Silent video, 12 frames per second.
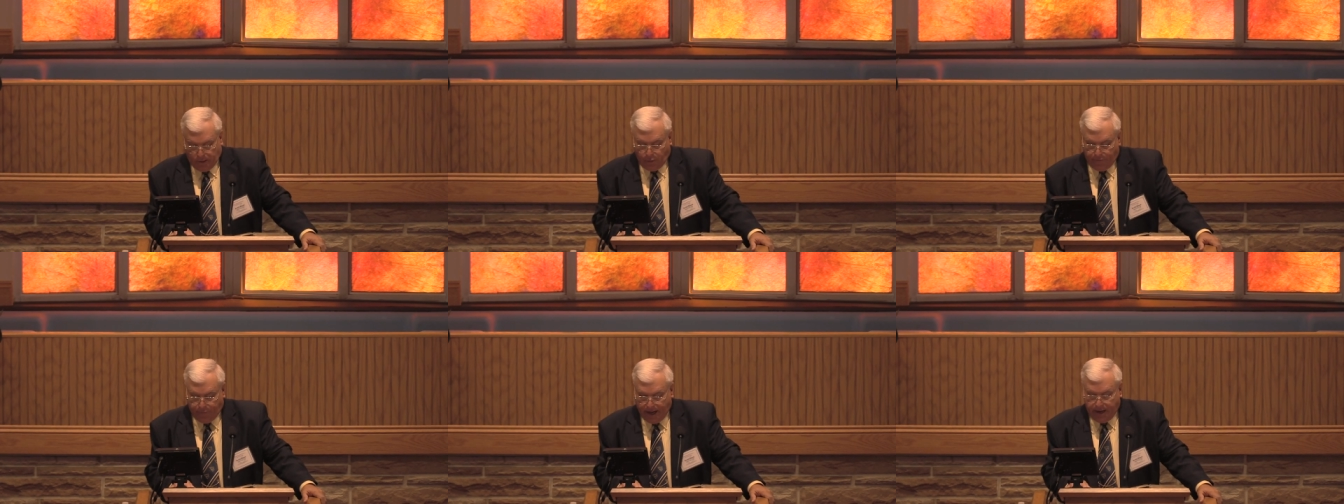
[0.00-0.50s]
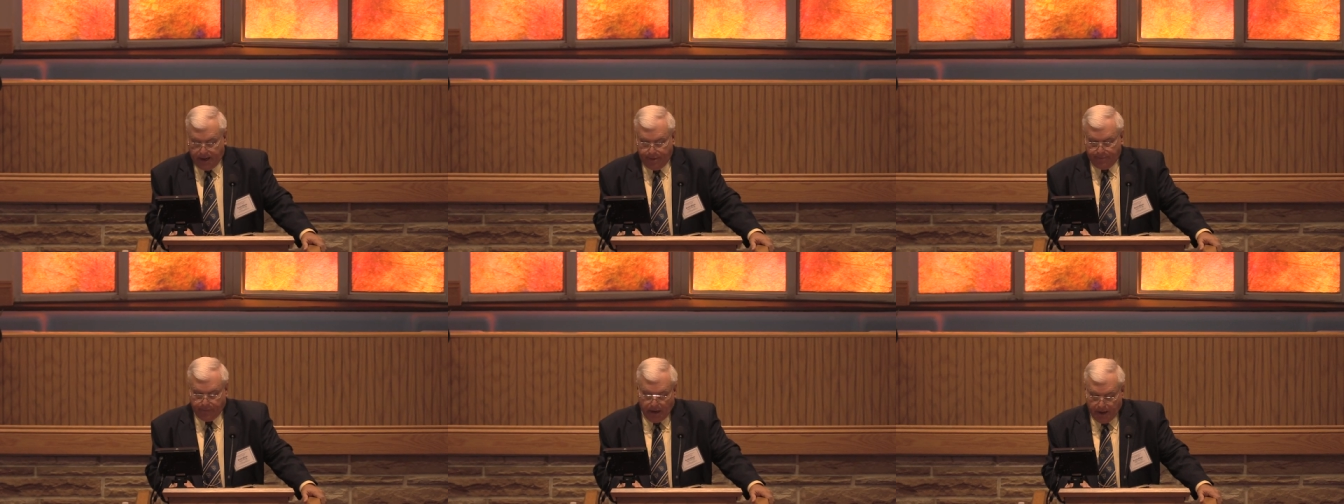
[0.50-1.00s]
We find
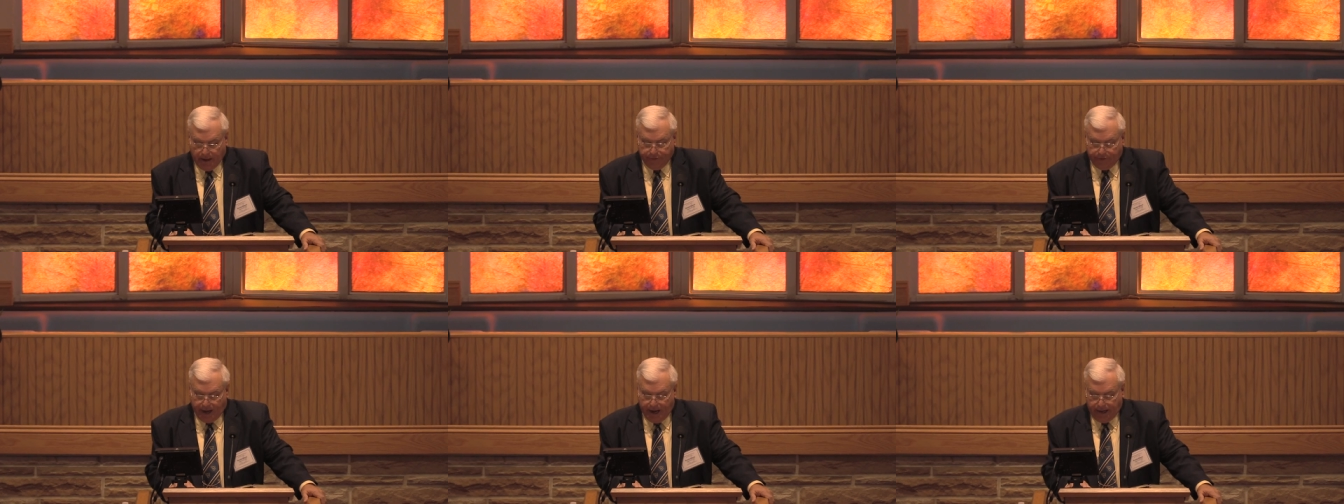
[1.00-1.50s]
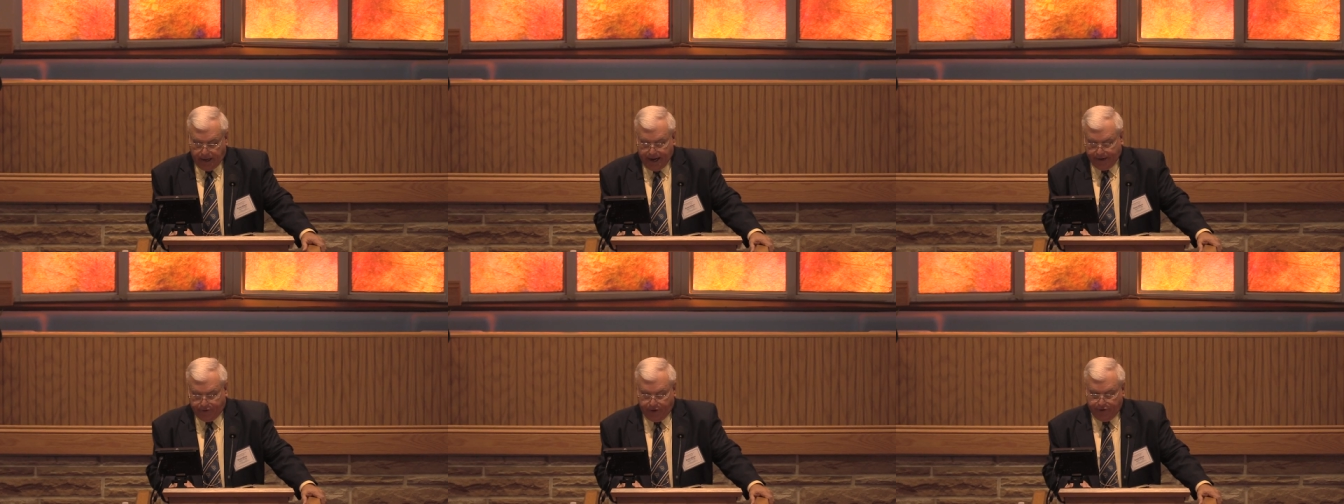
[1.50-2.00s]
him saying in
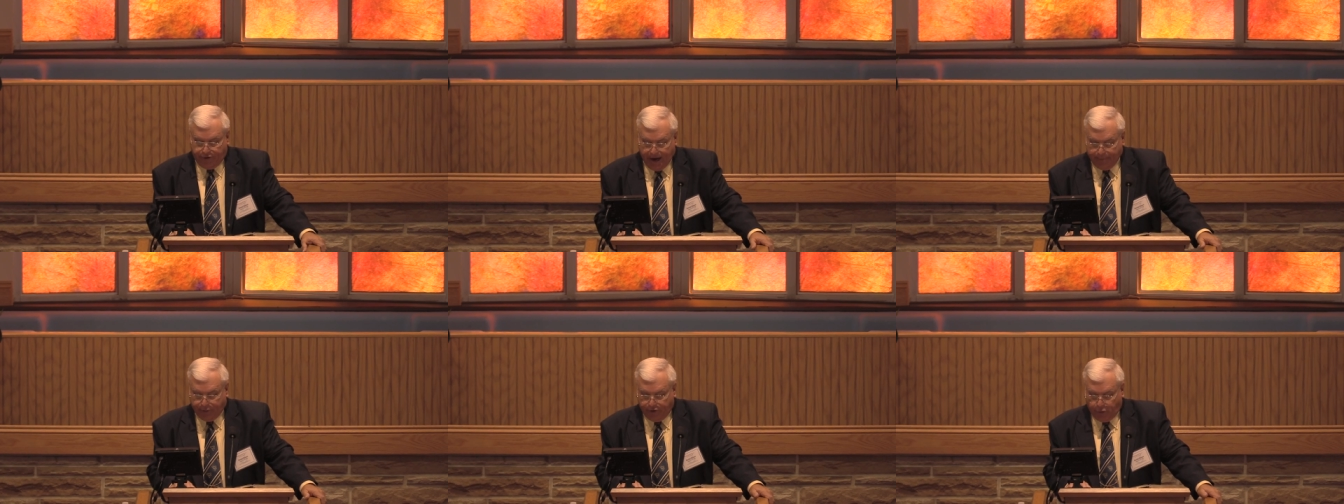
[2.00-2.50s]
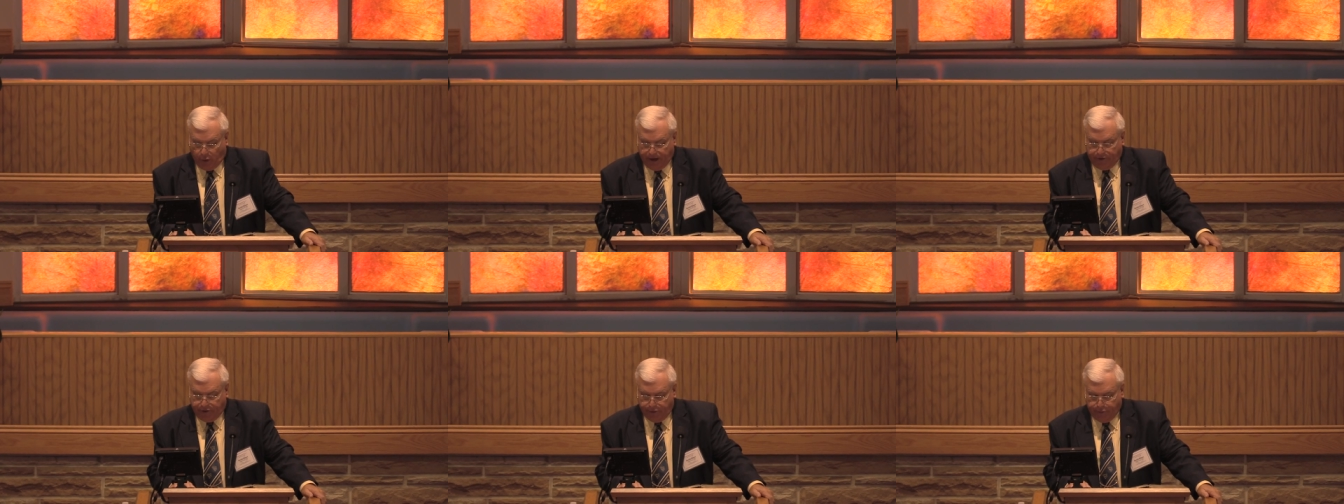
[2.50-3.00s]
Exodus chapter
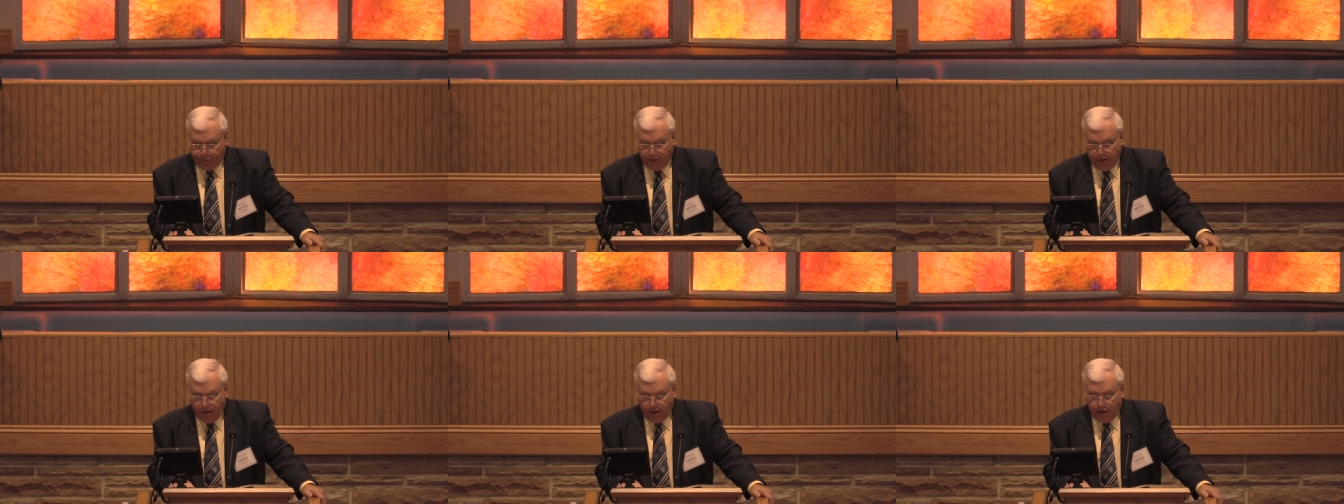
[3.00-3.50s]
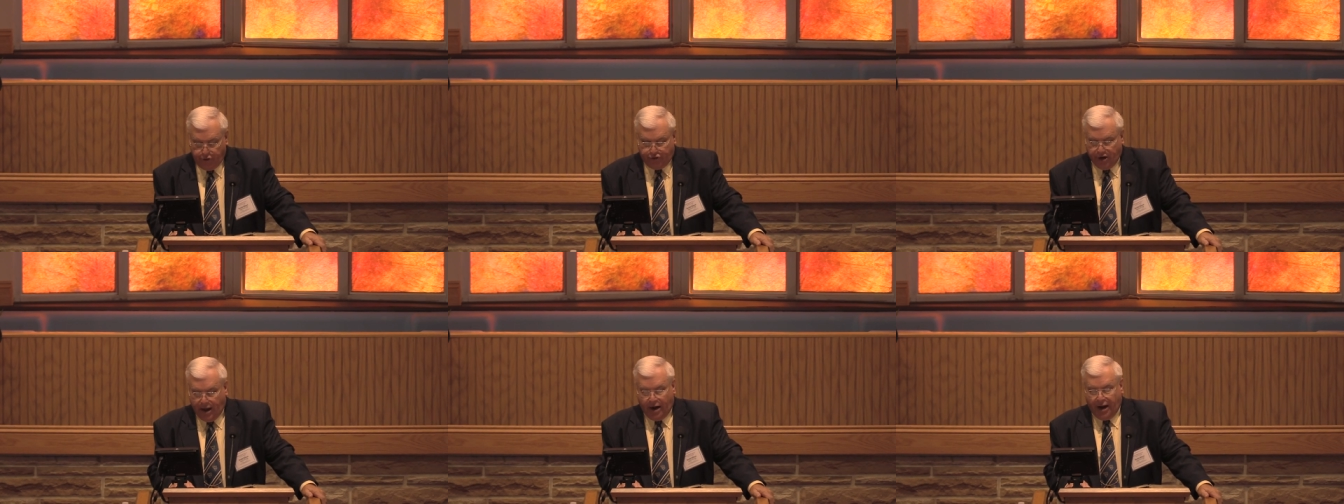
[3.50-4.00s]
22, You
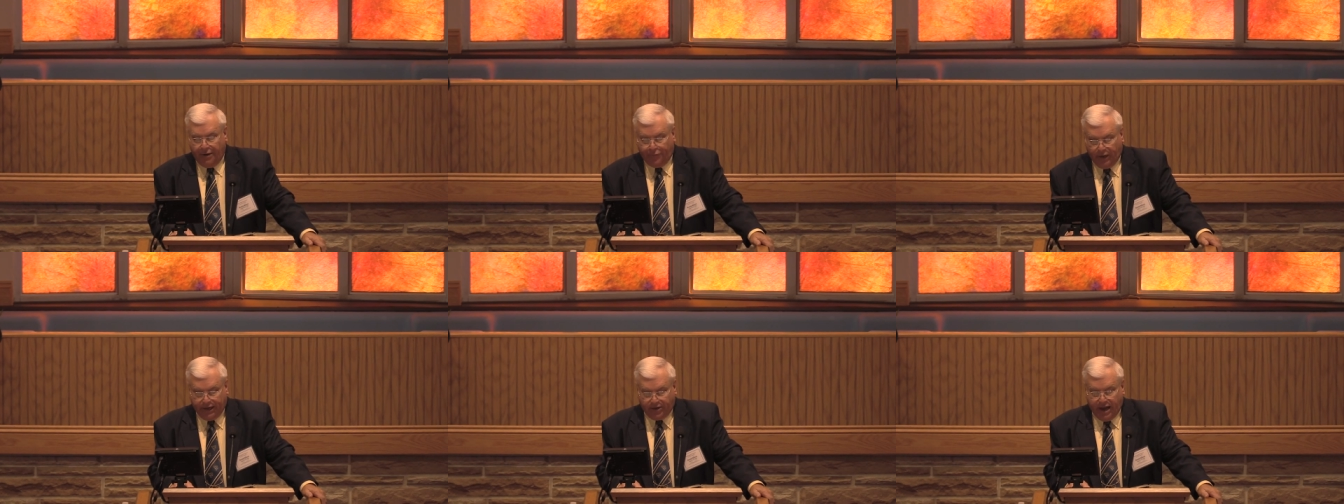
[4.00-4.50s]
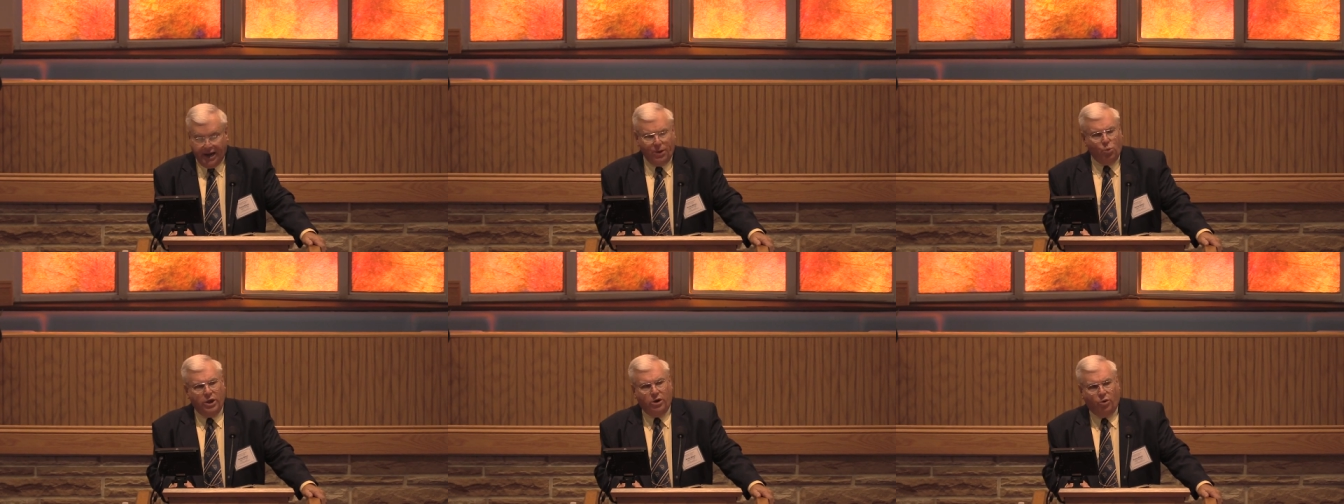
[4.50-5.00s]
shall not afflict
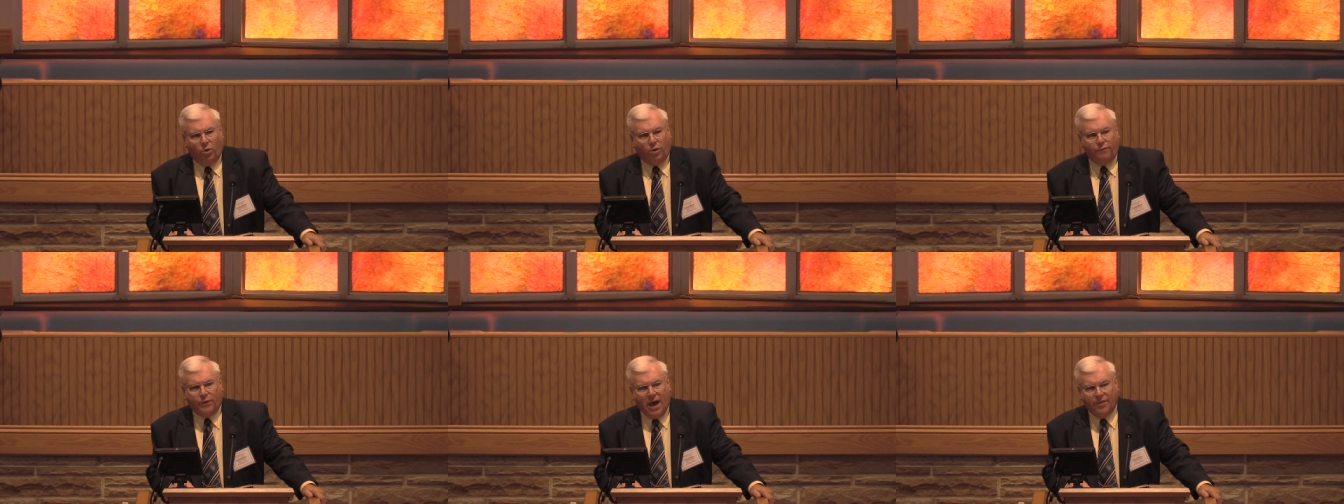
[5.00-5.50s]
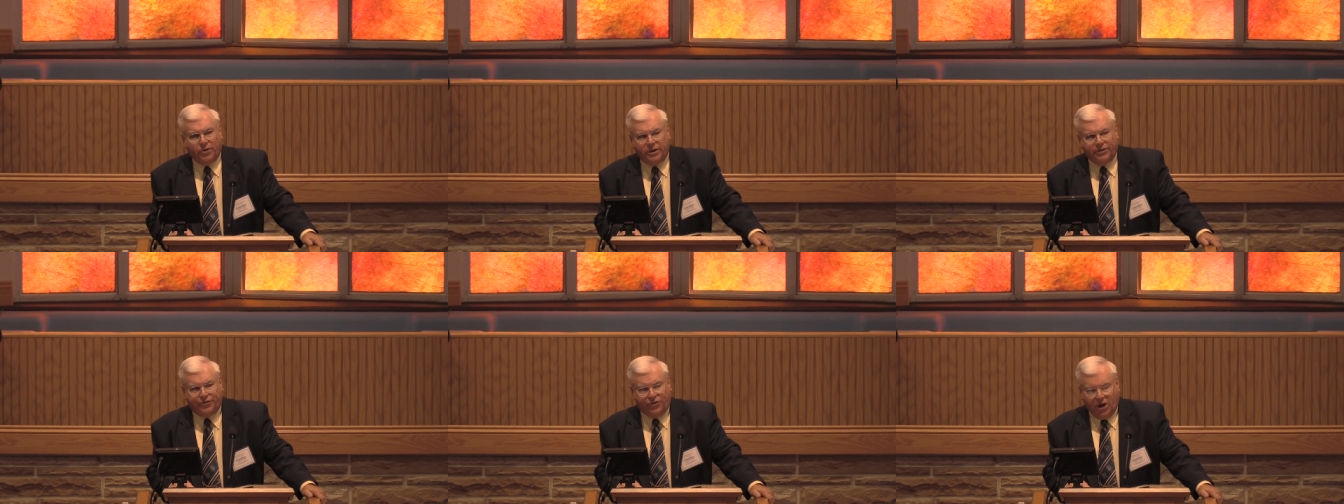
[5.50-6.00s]
any widow or
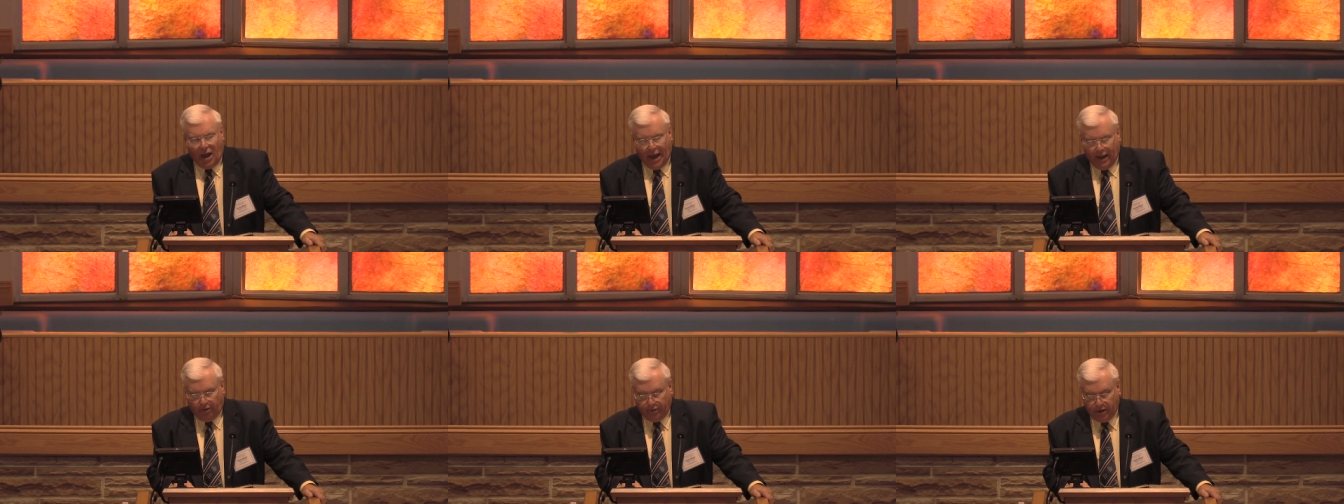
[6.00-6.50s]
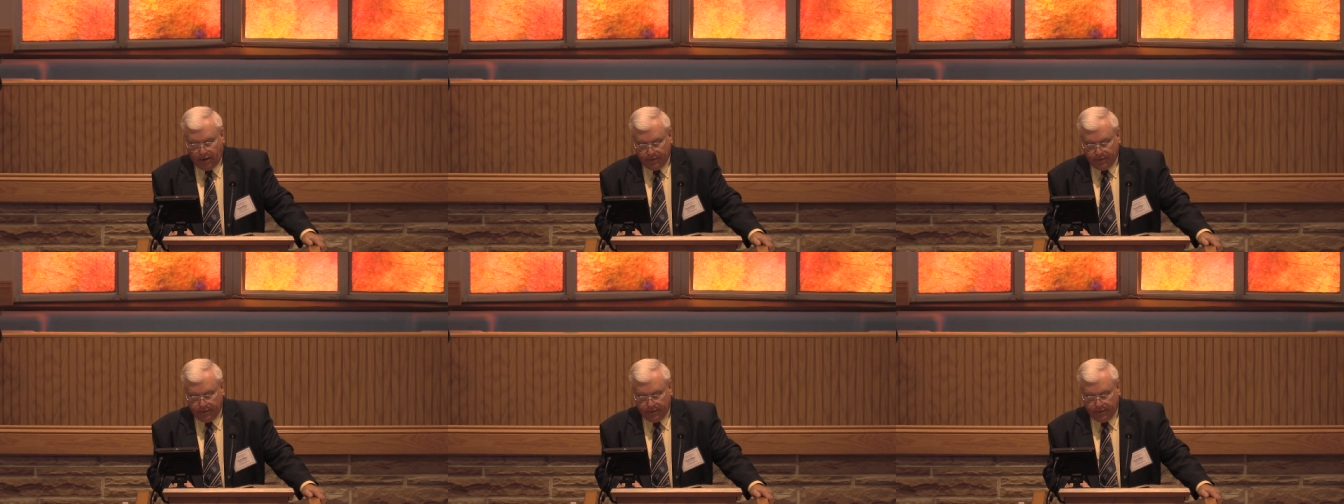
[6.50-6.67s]
fatherless child.